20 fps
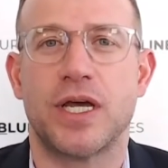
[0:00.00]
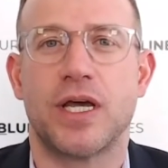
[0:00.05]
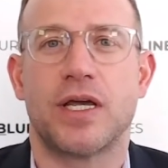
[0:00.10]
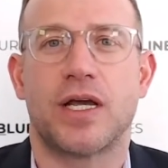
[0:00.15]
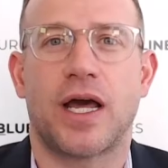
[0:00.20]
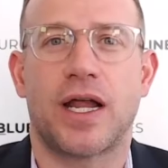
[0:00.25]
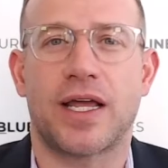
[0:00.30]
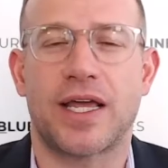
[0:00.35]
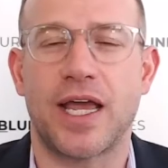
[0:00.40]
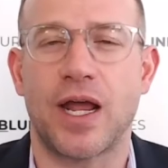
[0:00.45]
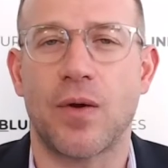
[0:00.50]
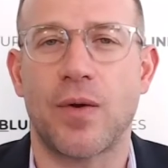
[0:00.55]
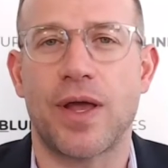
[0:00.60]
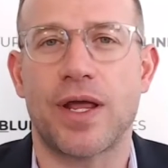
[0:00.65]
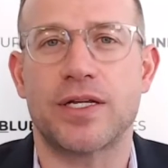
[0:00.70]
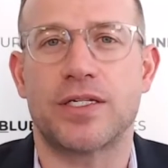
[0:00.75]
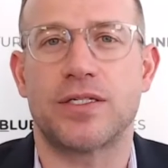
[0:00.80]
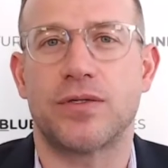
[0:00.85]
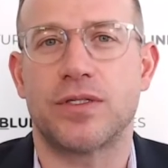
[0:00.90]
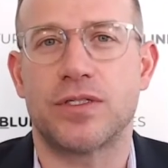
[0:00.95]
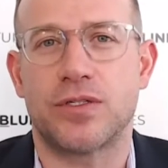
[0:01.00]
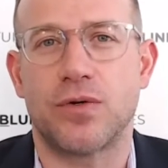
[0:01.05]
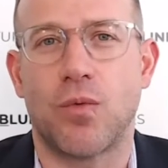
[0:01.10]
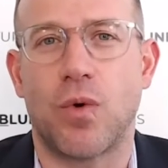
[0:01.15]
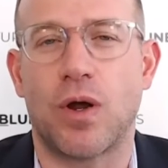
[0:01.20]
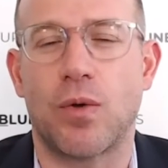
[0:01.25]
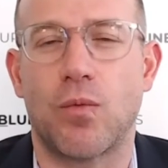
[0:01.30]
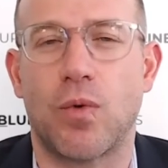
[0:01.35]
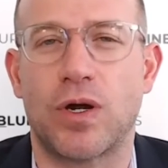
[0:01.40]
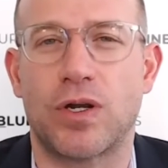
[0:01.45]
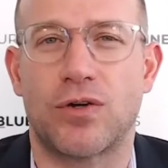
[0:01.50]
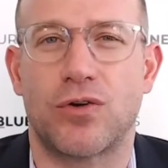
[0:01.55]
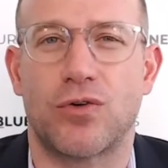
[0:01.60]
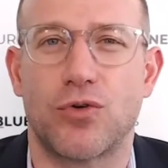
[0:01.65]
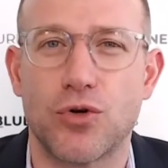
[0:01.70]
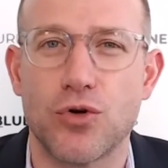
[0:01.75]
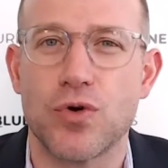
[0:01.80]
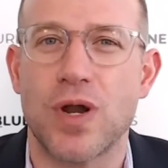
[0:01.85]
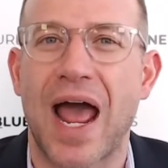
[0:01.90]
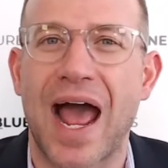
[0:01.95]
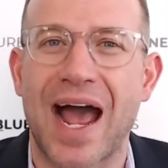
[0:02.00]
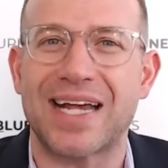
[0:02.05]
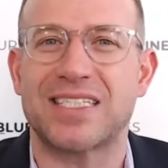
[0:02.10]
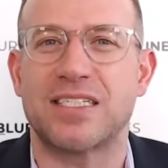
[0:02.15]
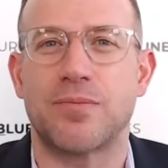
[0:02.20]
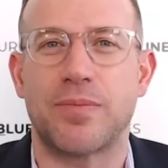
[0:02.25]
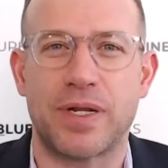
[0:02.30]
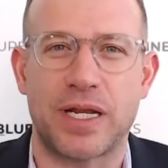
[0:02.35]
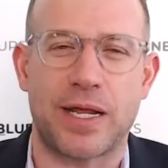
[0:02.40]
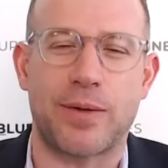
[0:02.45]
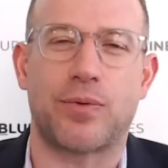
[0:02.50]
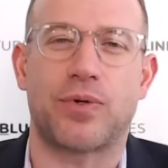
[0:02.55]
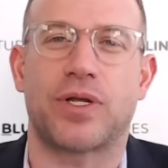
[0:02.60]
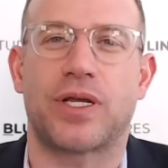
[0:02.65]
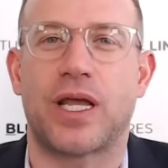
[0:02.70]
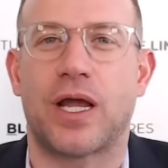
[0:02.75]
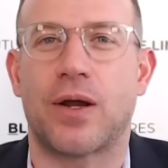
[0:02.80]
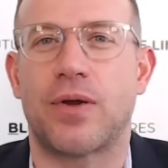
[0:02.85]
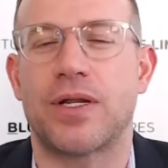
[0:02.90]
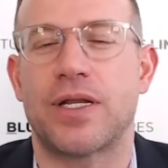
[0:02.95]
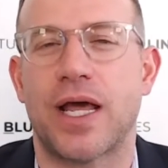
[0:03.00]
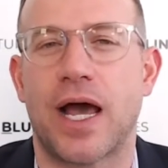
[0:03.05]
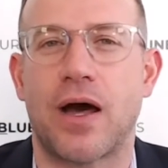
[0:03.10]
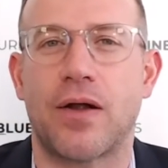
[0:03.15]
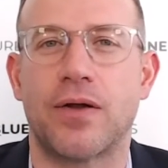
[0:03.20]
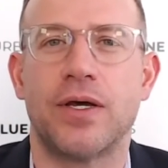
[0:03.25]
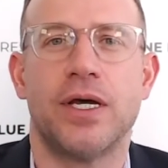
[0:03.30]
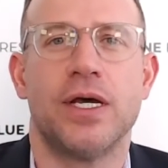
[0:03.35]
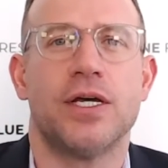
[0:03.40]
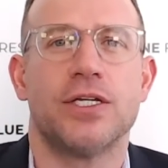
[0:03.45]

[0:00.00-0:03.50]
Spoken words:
kind of carry into what crude hasn't been able to carry down.